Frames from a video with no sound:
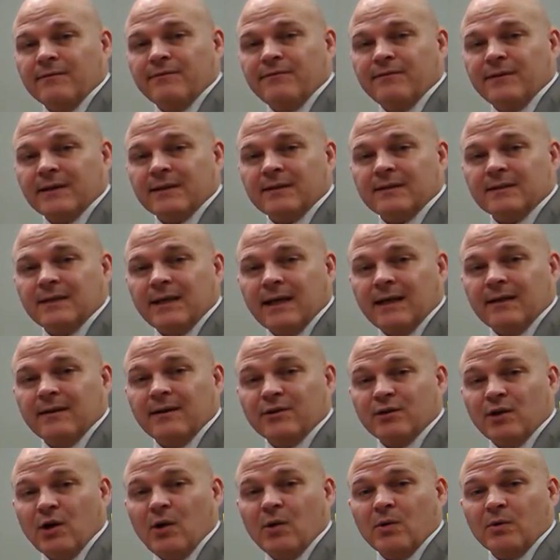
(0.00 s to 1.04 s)
fixed at
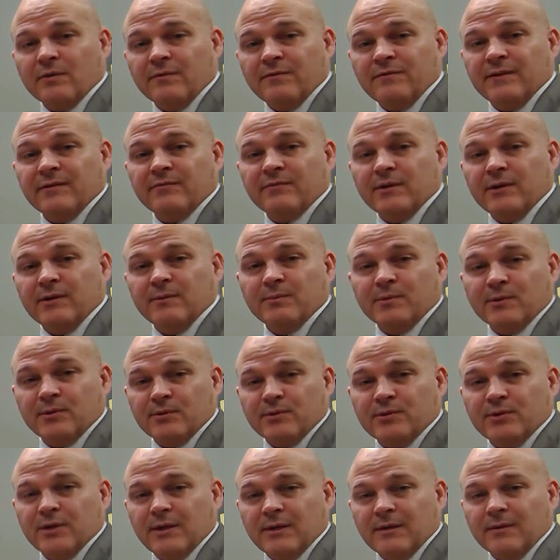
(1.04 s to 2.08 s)
$1.50 per
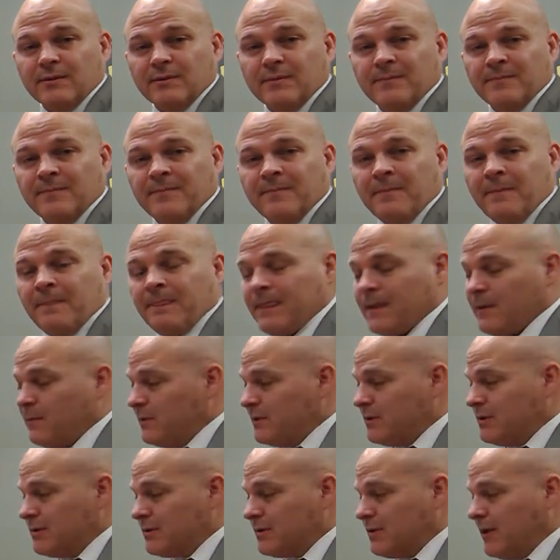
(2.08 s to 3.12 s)
share,
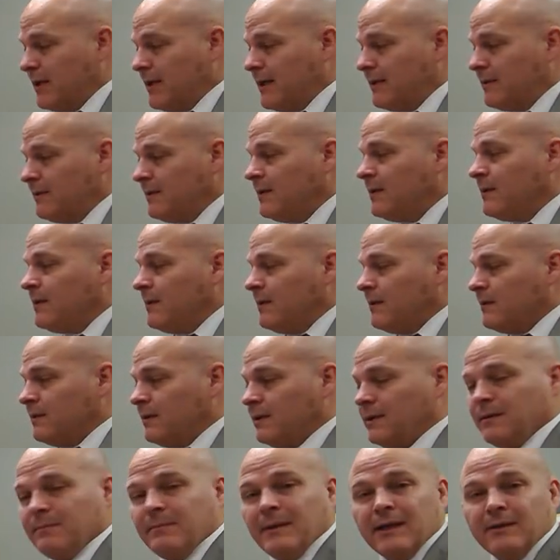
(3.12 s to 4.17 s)
which is great.
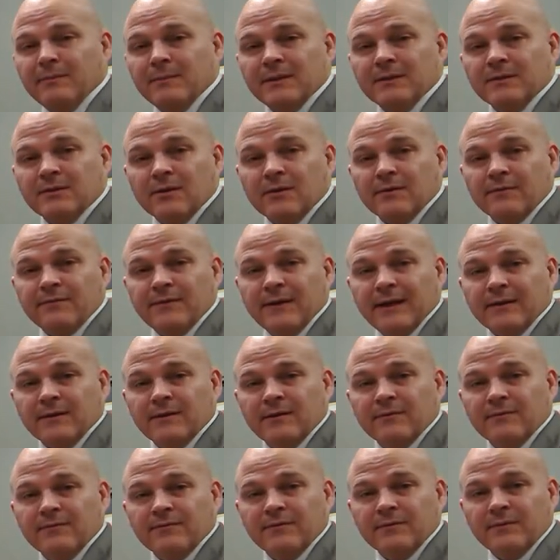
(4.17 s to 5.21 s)
The amendments are
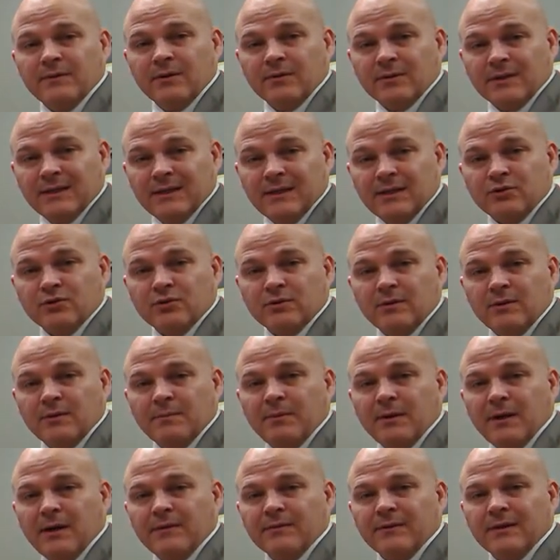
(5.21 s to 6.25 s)
effective, you know, conditional
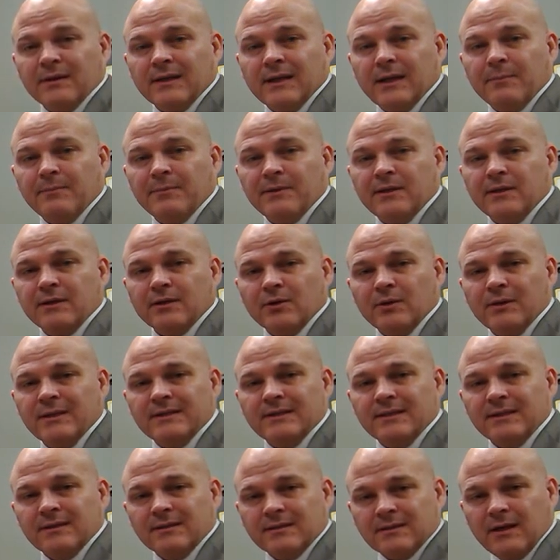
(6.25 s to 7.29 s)
upon the company
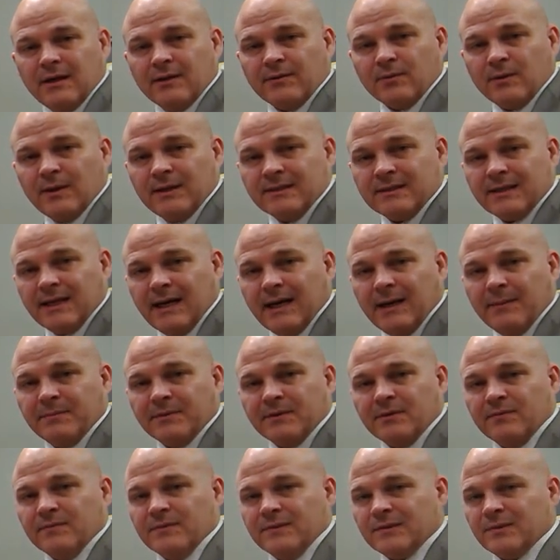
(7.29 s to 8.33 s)
increasing its authorized
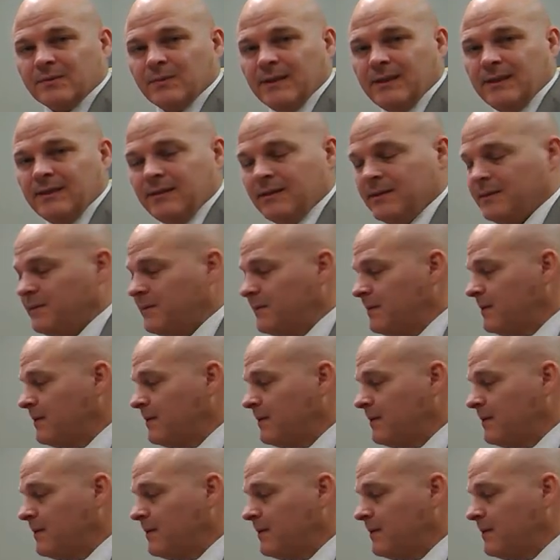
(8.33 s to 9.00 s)
capital this week.